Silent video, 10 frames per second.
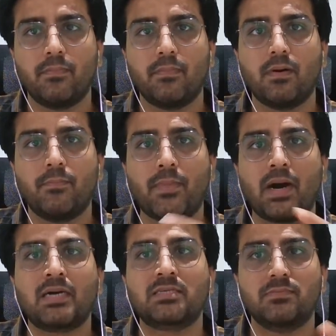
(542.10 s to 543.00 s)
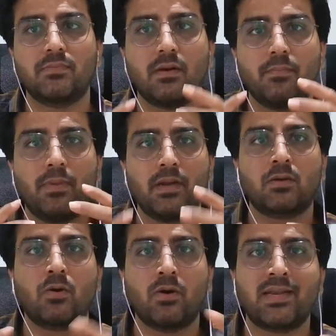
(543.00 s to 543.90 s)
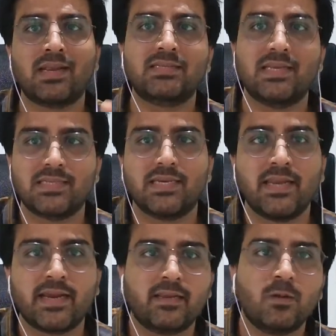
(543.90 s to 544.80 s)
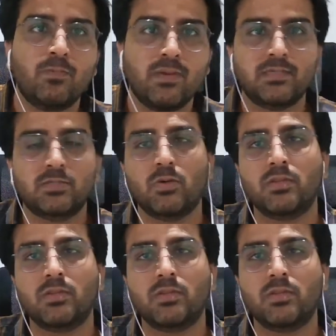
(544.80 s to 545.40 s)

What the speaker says: marks bulk context as inactive based on